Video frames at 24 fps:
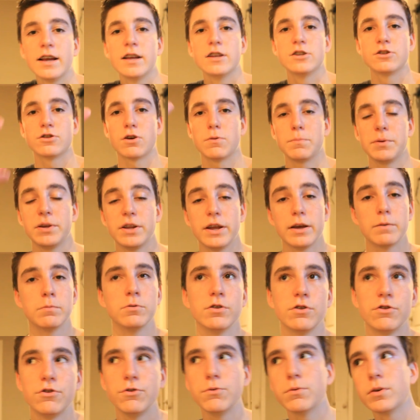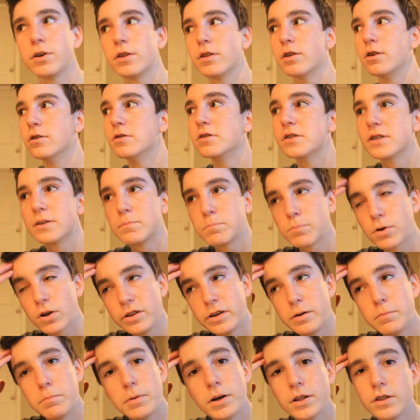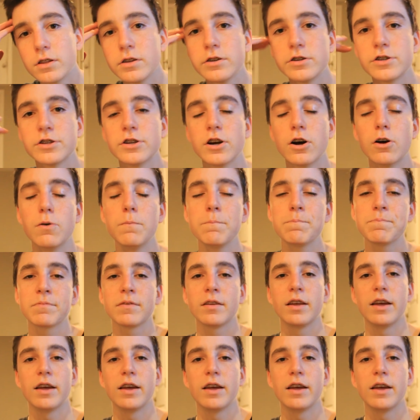So I'll be able to do one of those in probably a month or so.